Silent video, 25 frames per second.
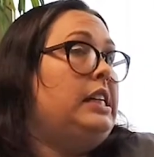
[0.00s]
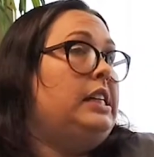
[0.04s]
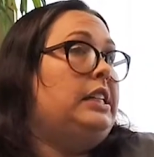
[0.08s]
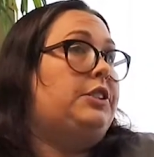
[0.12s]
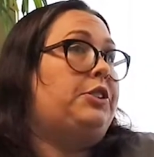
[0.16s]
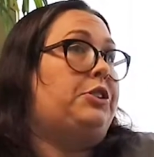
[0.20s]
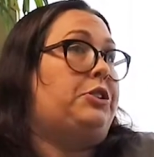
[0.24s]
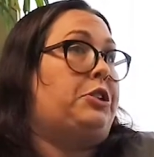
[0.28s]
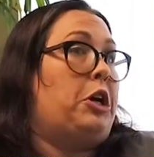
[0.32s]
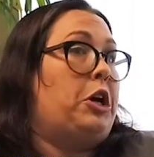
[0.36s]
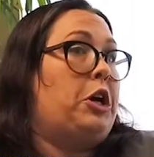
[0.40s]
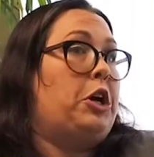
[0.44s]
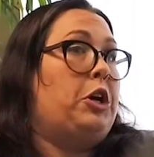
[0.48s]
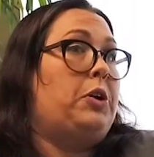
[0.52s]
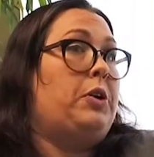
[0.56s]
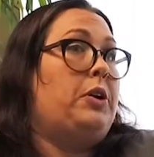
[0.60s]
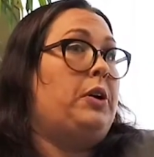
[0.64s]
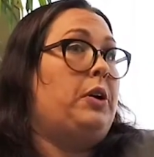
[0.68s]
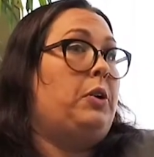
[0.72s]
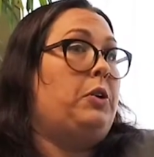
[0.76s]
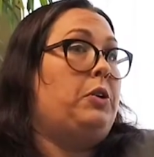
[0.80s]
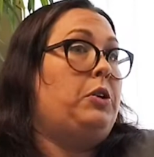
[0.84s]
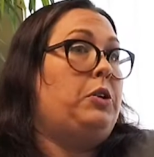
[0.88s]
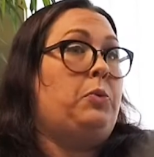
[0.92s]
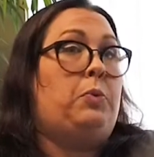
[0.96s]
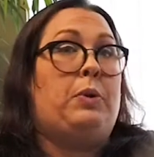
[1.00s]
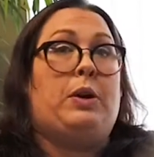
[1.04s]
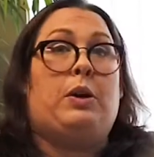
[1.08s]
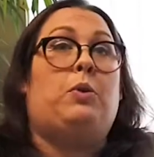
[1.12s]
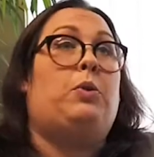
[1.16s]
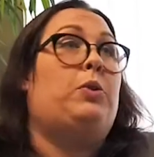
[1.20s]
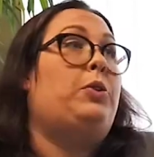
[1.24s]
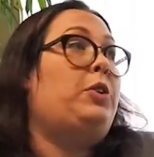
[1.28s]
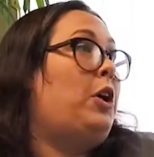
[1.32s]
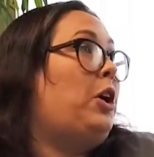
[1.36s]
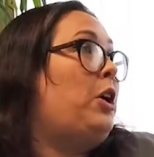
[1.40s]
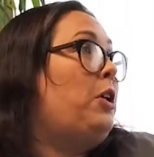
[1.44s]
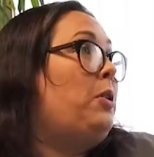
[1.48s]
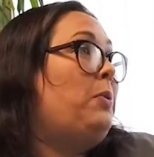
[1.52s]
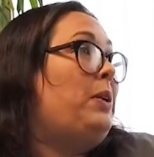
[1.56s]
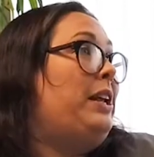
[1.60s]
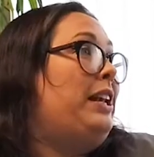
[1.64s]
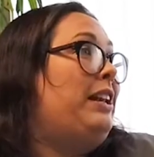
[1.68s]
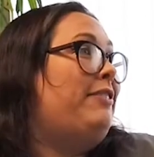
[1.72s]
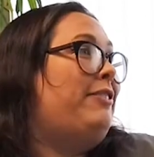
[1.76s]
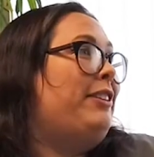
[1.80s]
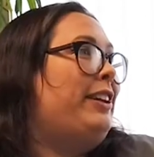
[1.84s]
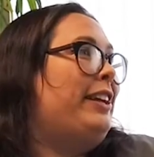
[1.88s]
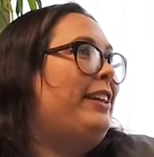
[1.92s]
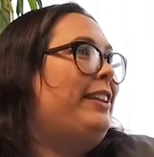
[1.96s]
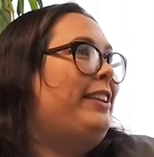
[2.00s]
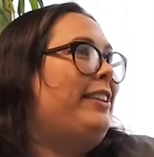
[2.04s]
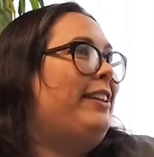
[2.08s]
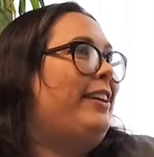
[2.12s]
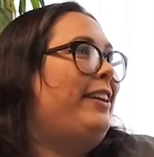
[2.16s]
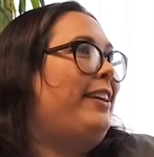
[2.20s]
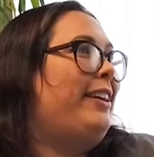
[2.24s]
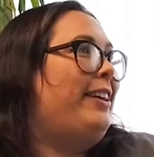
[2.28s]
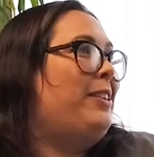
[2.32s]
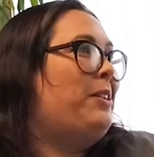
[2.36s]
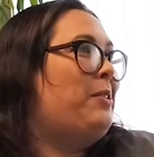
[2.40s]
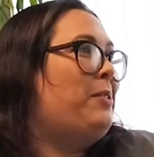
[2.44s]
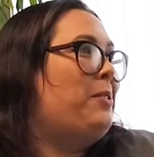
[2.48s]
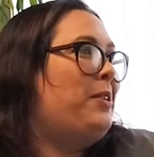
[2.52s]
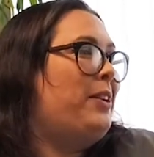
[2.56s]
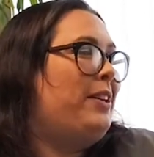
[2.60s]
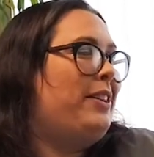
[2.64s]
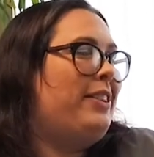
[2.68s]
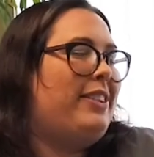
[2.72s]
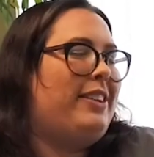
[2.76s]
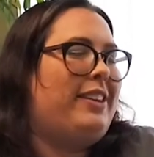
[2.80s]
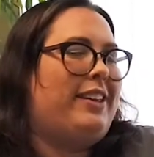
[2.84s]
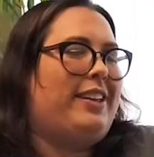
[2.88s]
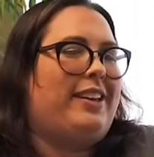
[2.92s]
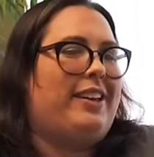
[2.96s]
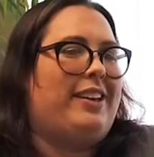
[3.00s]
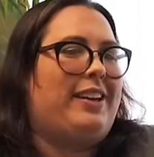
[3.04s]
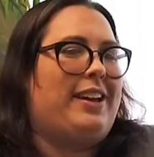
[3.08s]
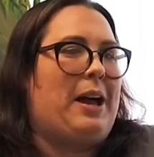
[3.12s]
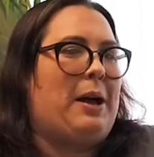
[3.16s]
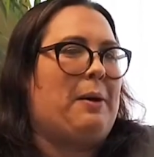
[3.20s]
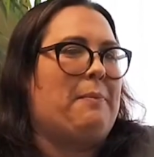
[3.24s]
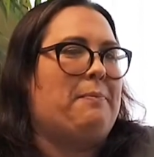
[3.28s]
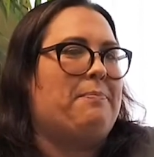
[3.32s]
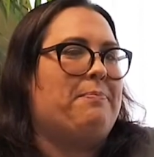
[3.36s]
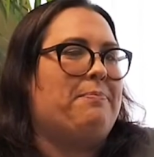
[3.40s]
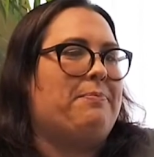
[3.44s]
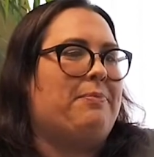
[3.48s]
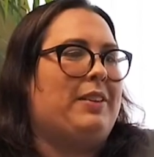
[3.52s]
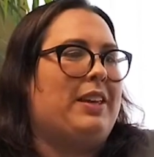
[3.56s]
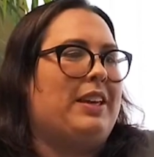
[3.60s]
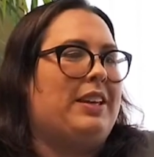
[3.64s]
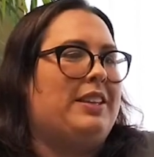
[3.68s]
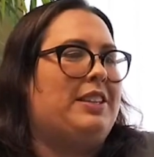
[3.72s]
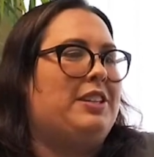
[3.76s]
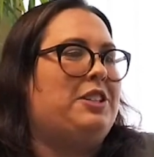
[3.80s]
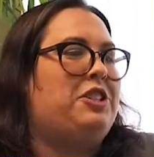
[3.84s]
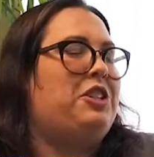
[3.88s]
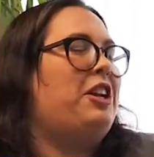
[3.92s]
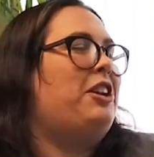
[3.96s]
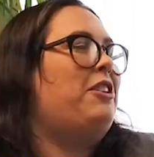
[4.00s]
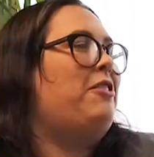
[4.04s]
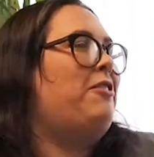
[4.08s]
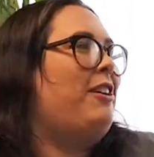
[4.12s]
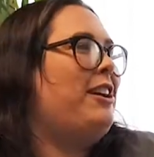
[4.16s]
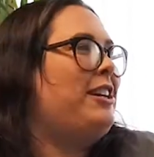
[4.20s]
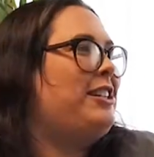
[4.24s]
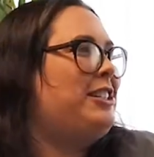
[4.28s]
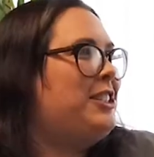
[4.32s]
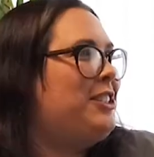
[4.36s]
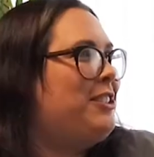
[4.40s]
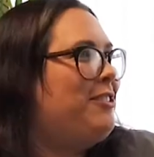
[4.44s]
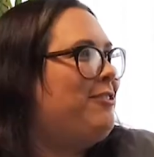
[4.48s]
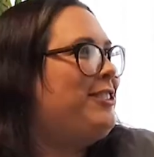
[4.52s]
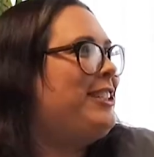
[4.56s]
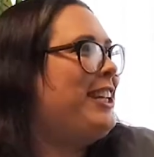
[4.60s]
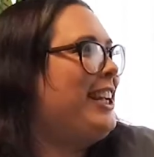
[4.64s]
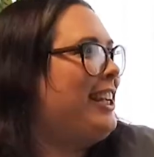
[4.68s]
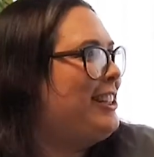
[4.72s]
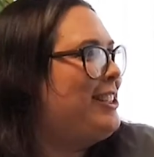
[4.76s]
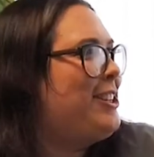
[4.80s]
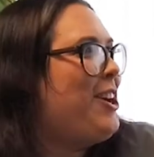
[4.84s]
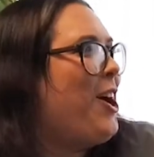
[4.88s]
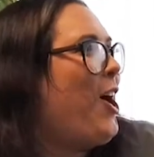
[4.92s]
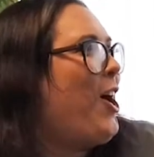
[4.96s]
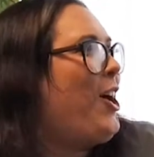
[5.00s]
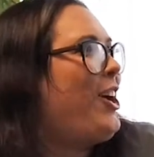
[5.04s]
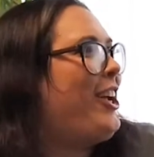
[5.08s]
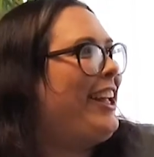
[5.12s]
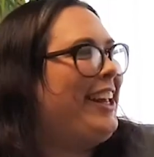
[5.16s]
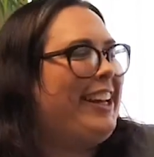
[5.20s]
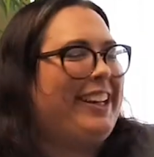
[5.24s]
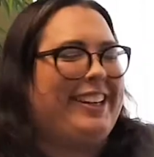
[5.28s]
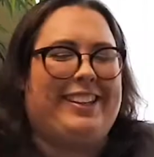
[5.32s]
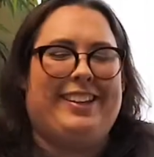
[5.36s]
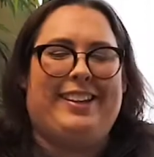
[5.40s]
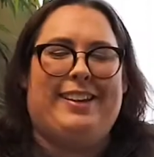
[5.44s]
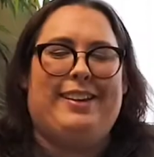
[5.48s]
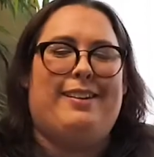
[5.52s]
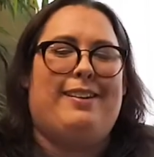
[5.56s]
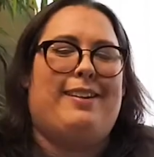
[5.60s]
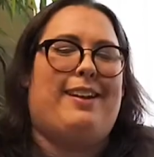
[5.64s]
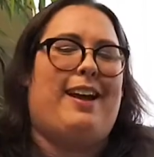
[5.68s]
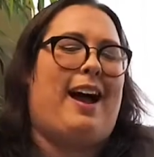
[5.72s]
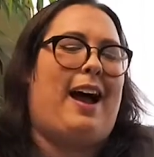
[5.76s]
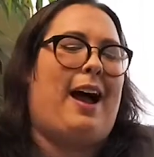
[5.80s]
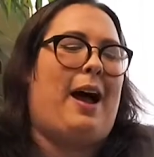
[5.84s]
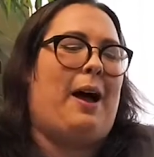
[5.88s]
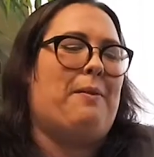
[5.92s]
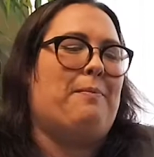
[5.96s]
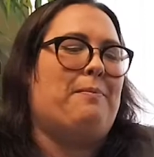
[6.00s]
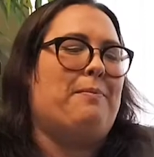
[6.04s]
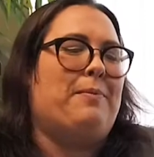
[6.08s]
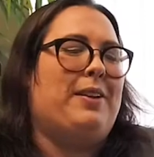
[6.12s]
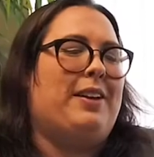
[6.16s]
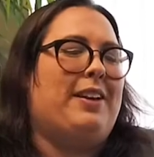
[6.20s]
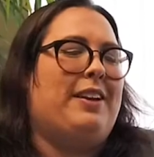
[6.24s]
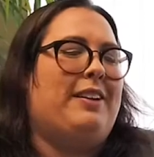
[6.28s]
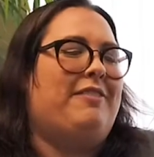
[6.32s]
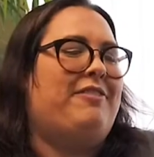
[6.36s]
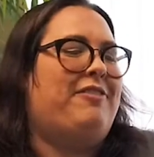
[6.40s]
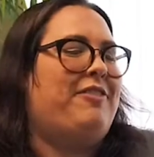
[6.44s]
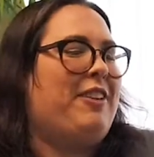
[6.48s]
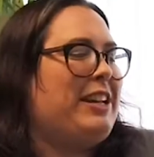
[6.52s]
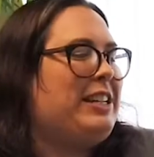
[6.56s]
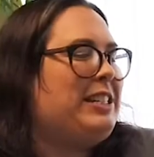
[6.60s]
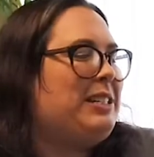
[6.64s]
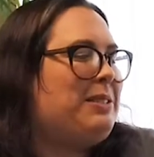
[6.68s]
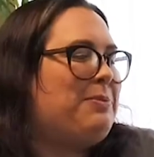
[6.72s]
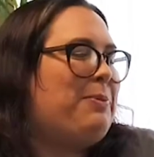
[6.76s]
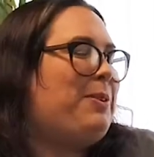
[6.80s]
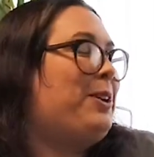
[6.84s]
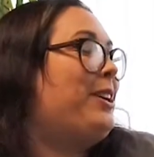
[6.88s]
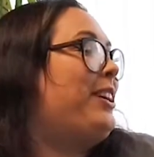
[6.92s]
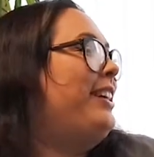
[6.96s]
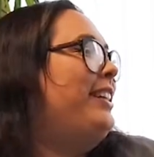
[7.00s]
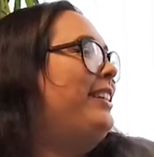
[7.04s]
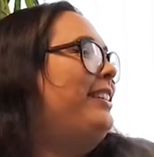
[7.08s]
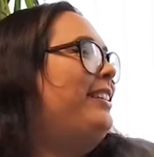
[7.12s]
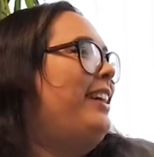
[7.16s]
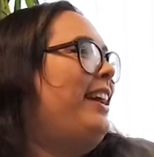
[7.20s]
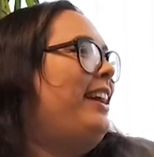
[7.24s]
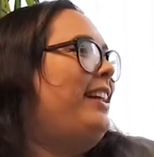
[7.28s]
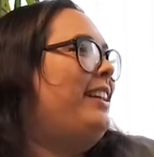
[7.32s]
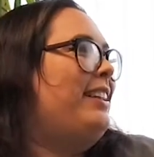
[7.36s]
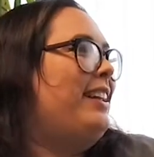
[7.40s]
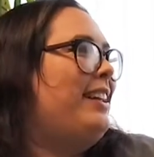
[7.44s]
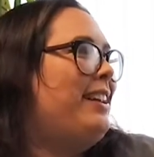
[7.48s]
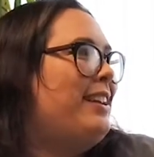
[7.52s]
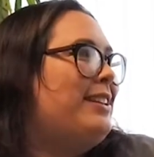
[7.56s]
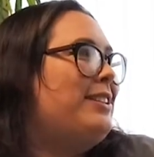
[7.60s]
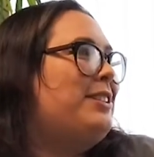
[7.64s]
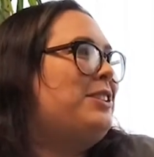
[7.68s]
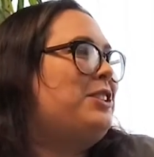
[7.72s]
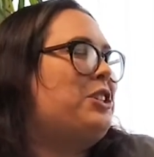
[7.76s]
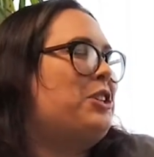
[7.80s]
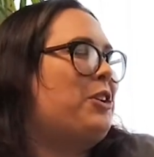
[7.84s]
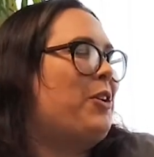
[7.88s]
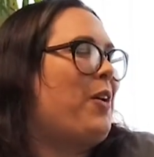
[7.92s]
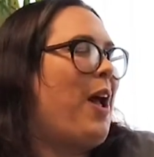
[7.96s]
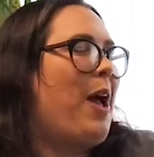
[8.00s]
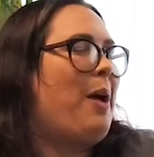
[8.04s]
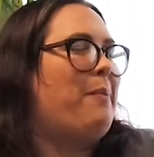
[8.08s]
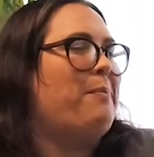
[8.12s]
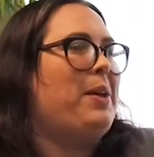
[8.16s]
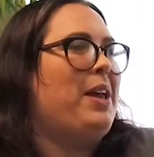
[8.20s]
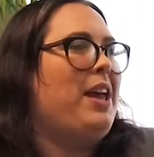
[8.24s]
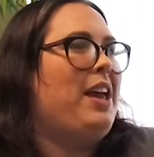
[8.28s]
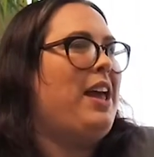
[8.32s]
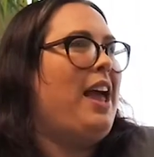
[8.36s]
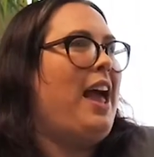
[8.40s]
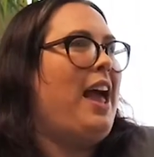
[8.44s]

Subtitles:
So we all know we're living in the generation of TikTok and Facebook and Instagram,